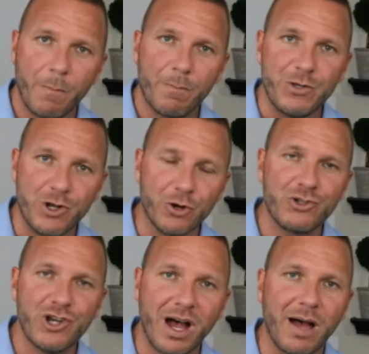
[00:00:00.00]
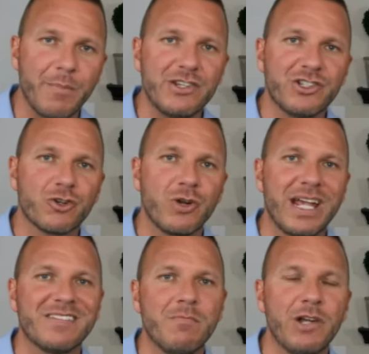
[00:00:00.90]
Your job is to create
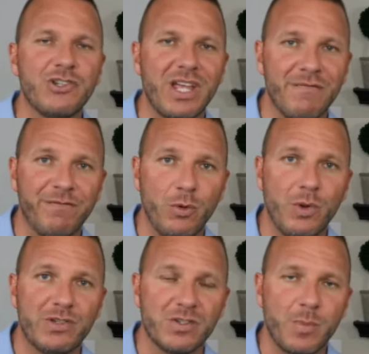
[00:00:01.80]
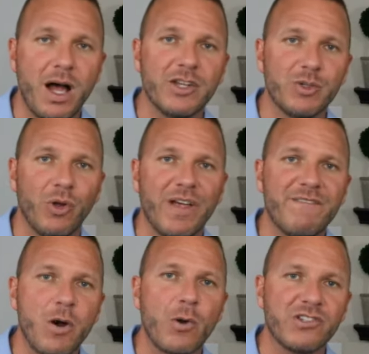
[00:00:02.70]
as much influence as possible and
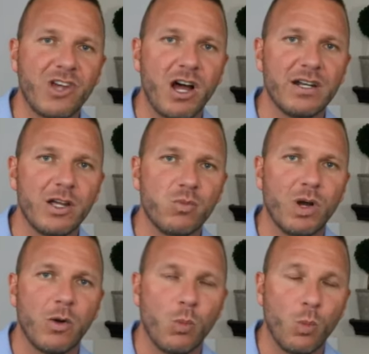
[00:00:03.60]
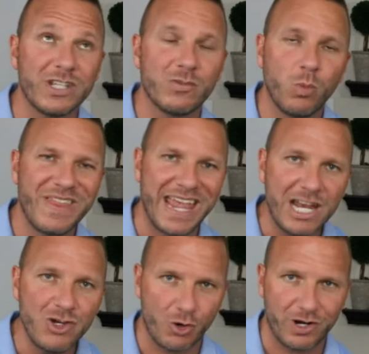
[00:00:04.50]
focus on is what's
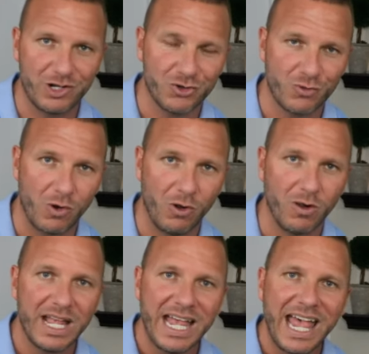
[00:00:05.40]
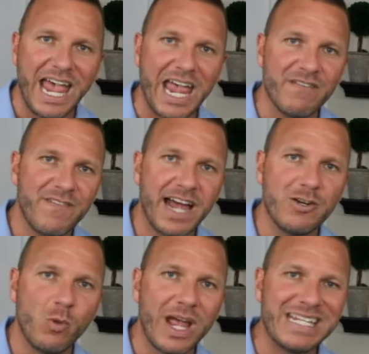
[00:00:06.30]
within your control and
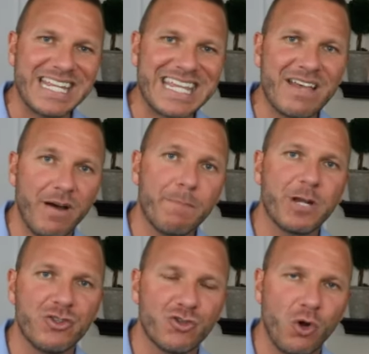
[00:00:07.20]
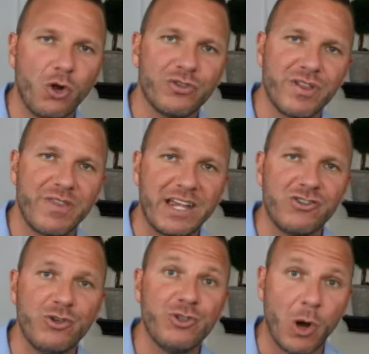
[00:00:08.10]
find a way to give up control to the
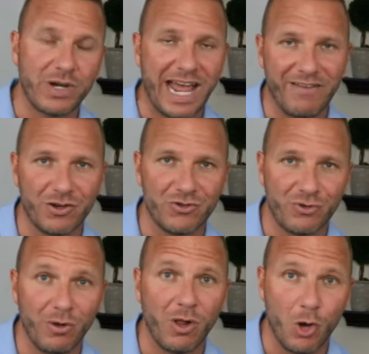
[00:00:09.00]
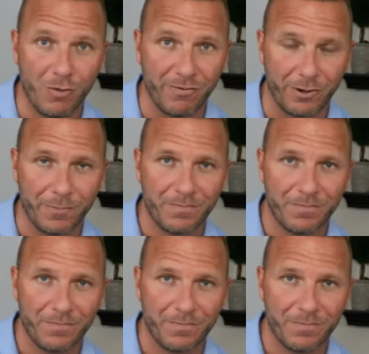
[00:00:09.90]
things you don't have control over.